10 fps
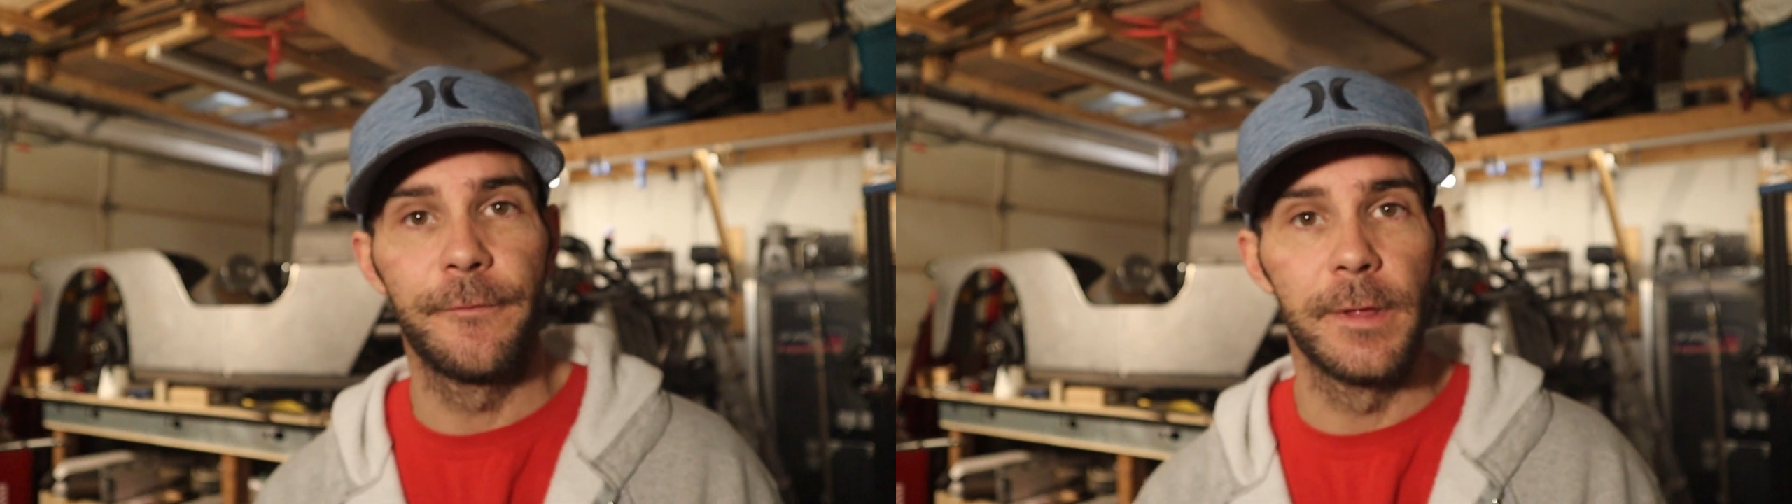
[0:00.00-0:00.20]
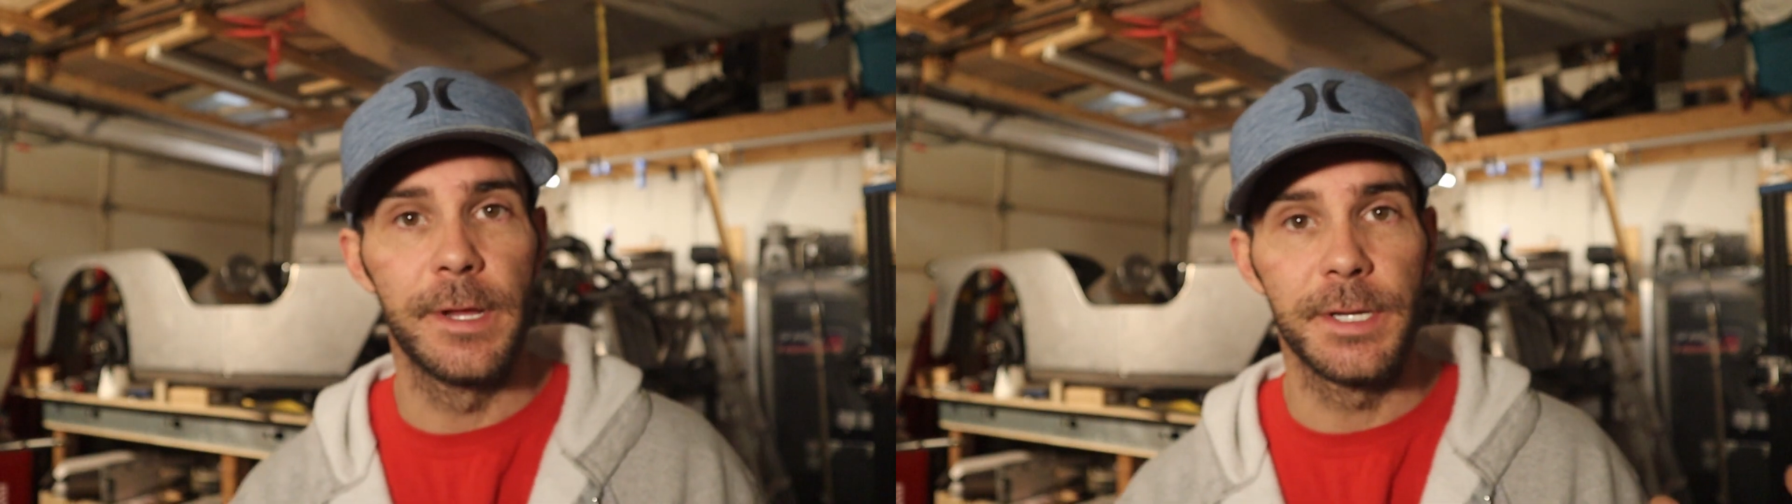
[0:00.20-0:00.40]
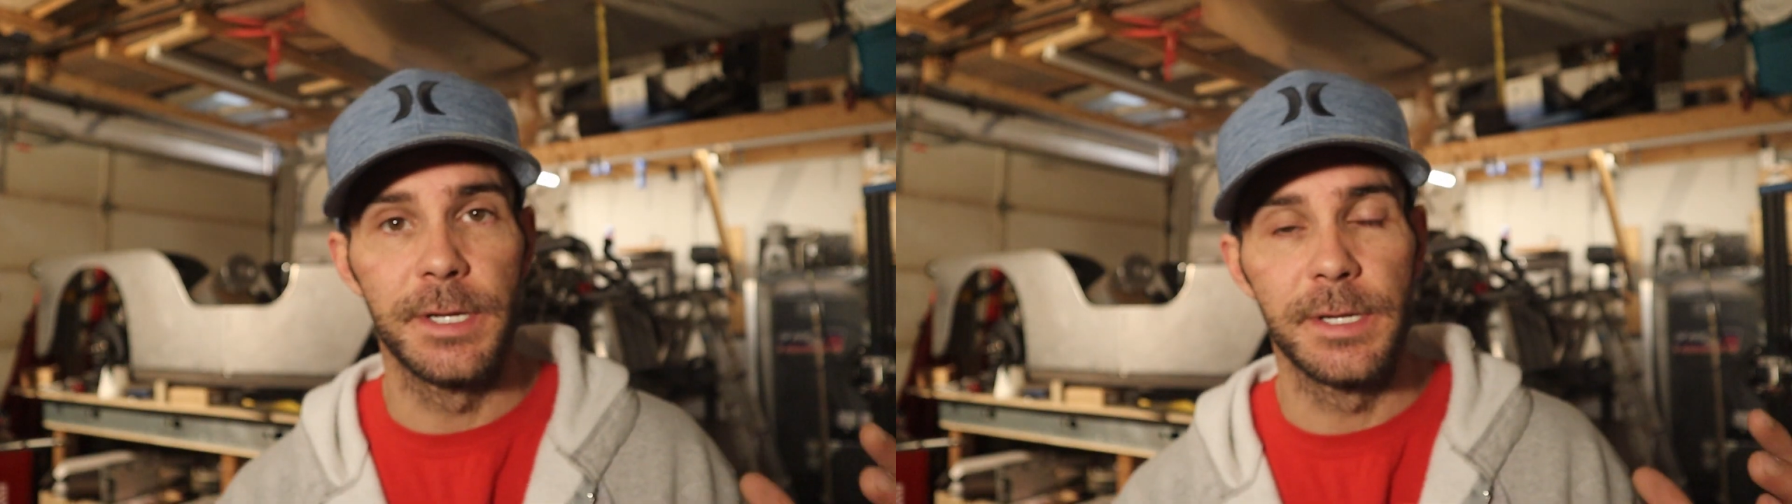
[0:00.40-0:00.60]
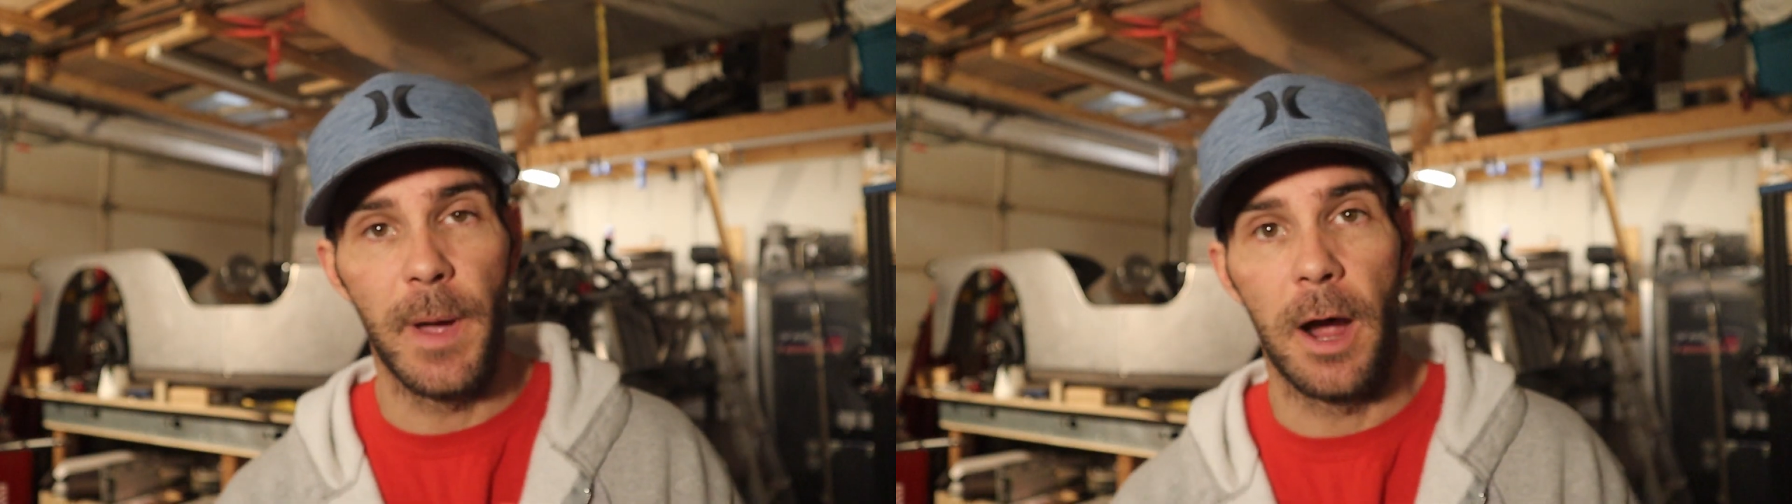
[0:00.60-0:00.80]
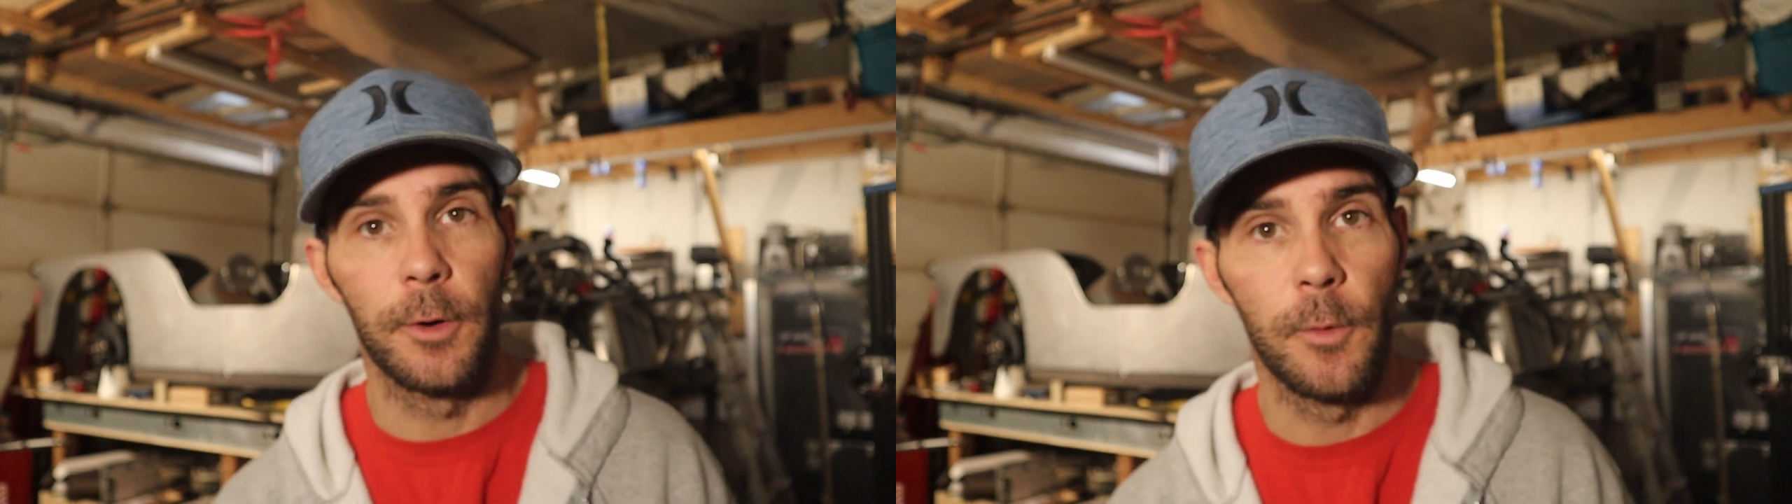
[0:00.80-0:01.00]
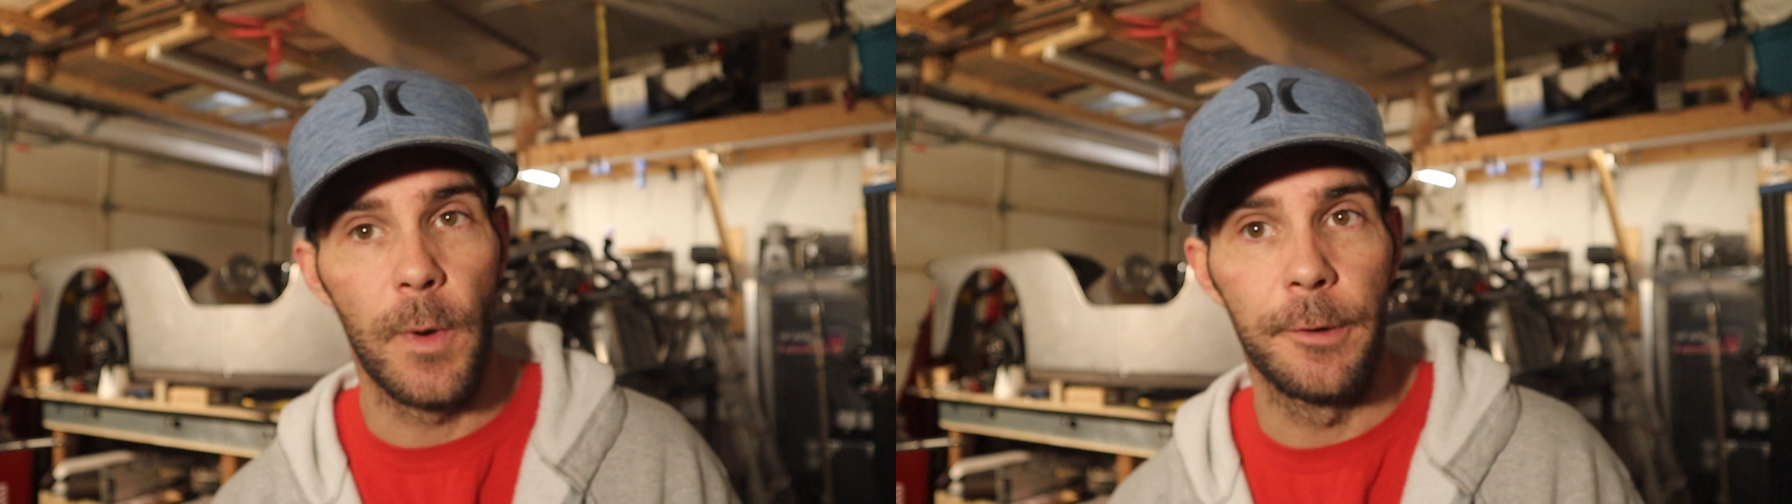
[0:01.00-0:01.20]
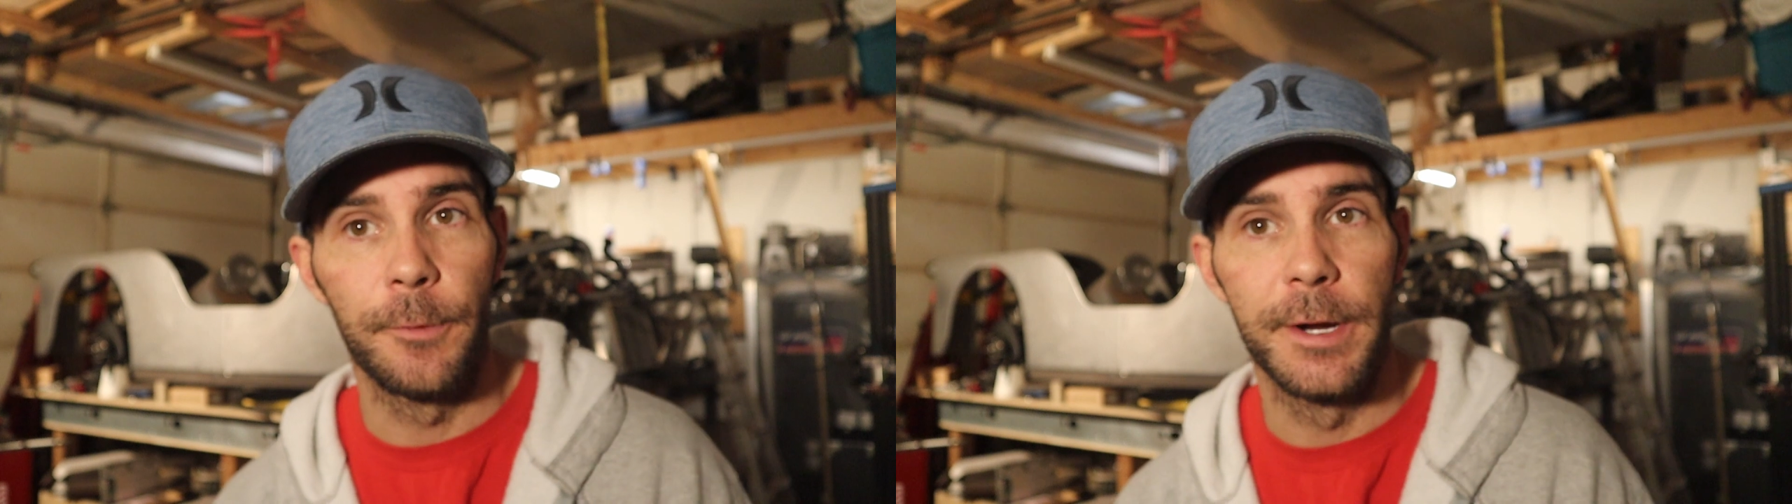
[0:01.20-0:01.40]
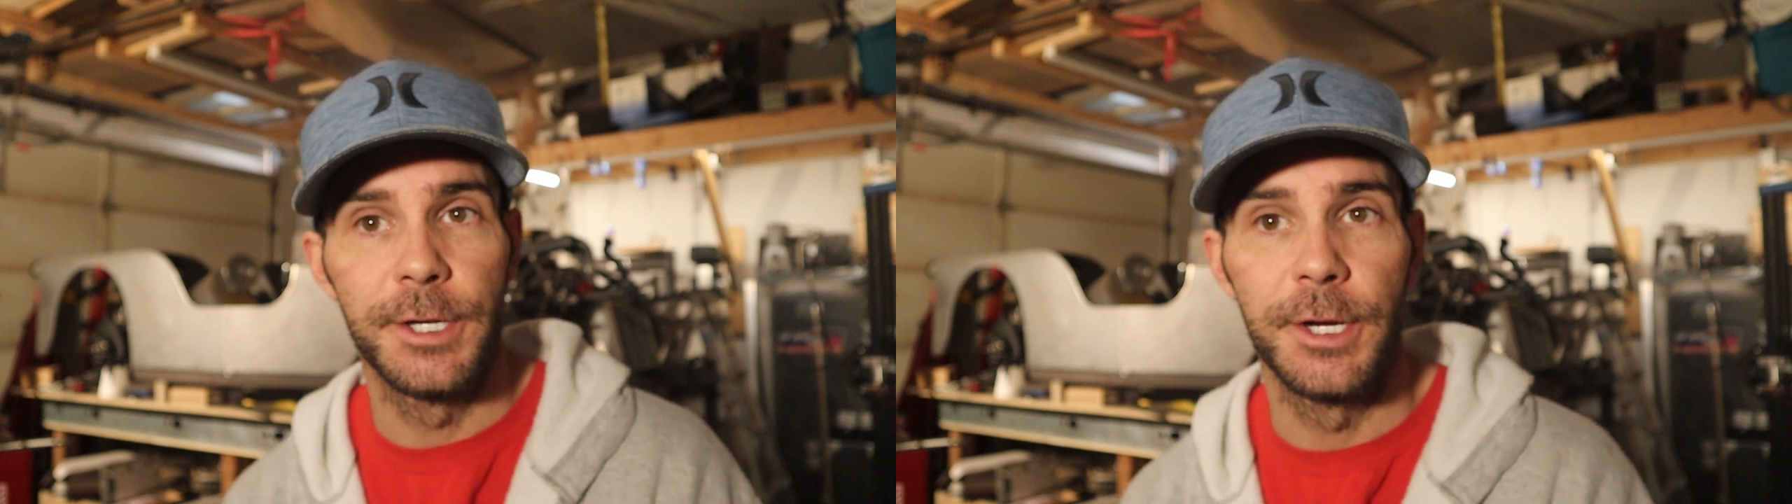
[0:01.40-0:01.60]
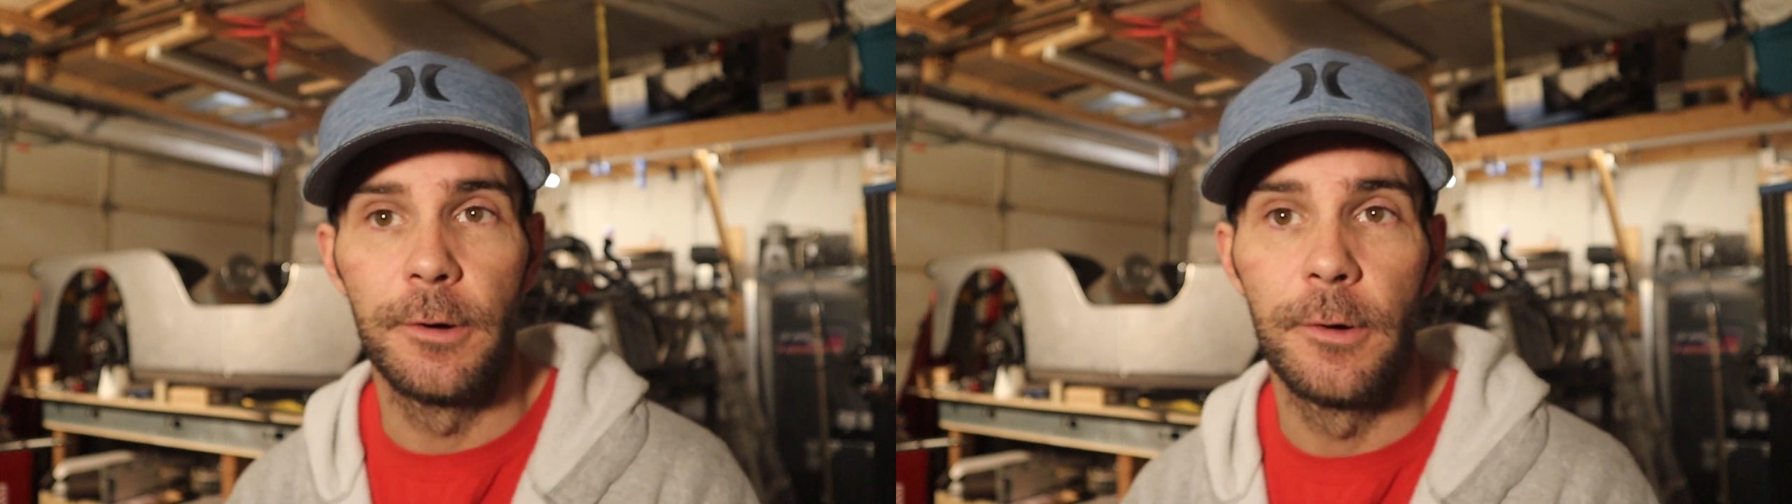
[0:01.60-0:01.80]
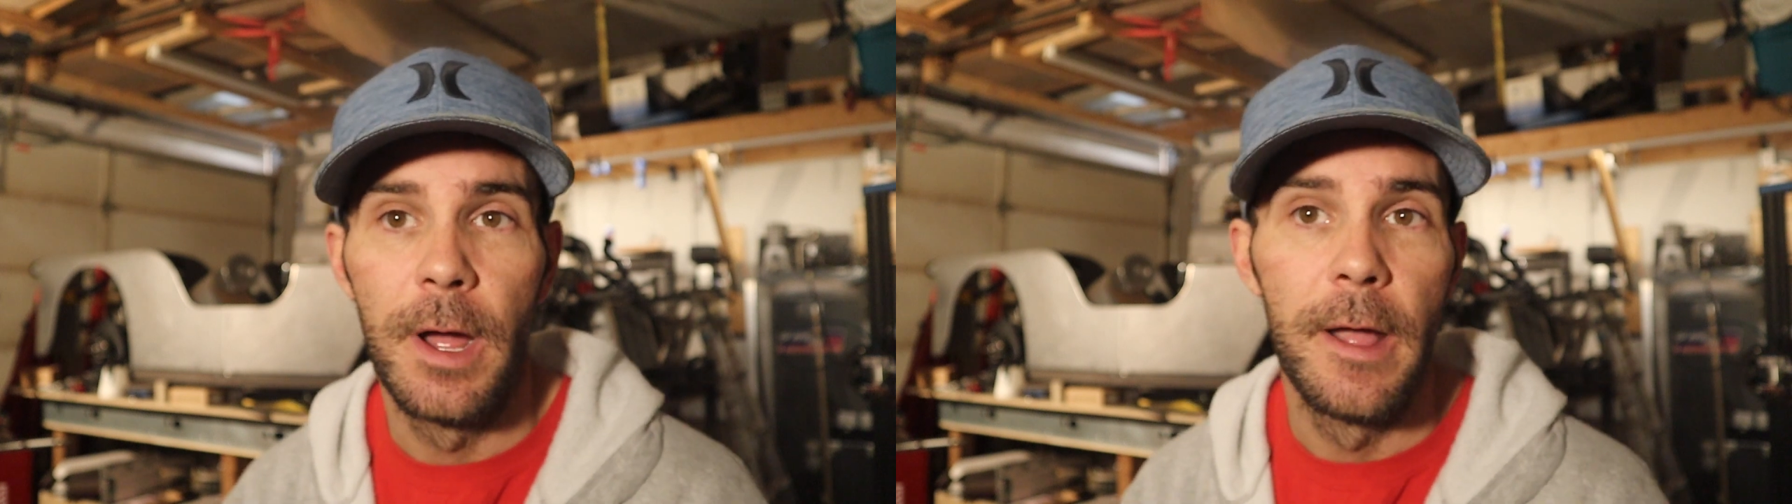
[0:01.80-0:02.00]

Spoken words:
for this is power to weight ratio.